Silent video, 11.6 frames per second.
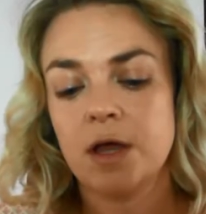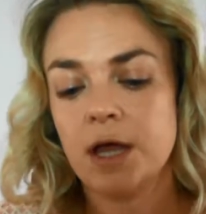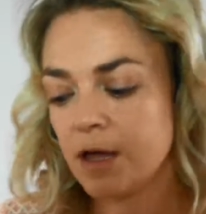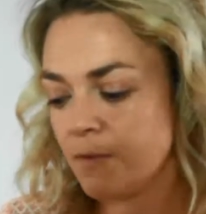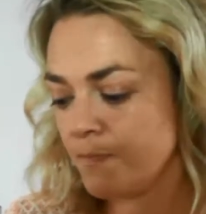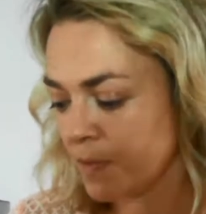
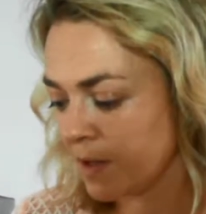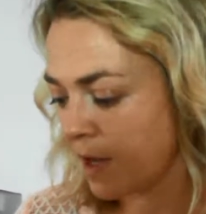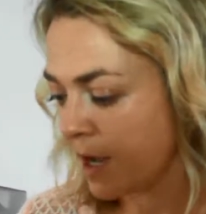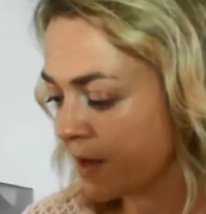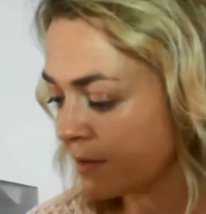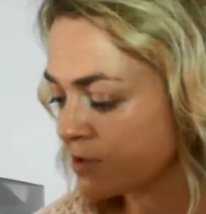And
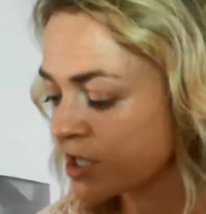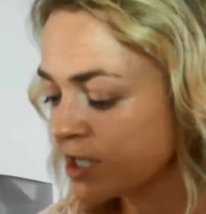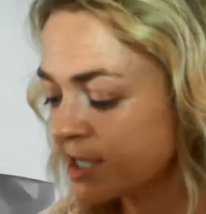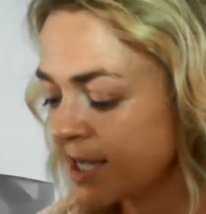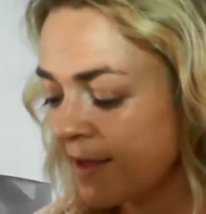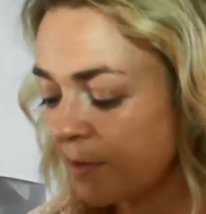then I'm just going to
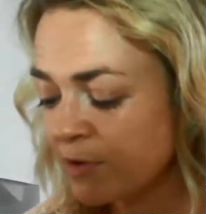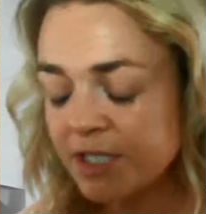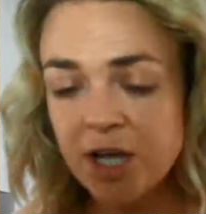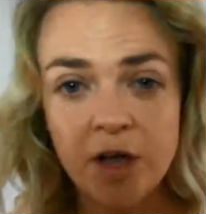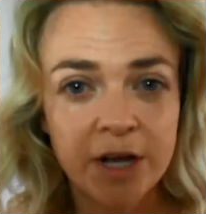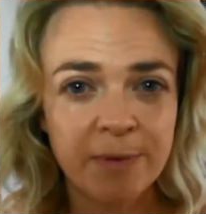set that with a
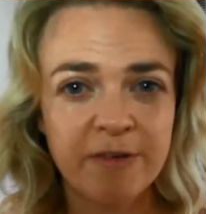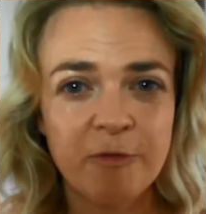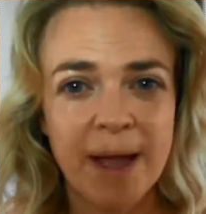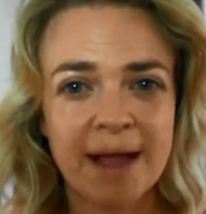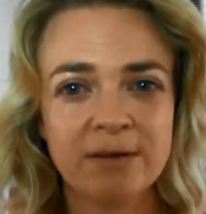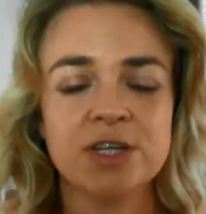tiny bit of
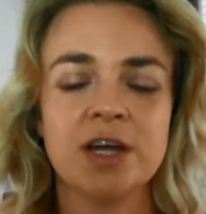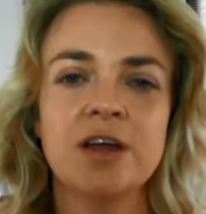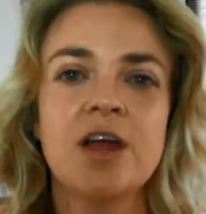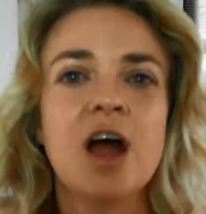powder.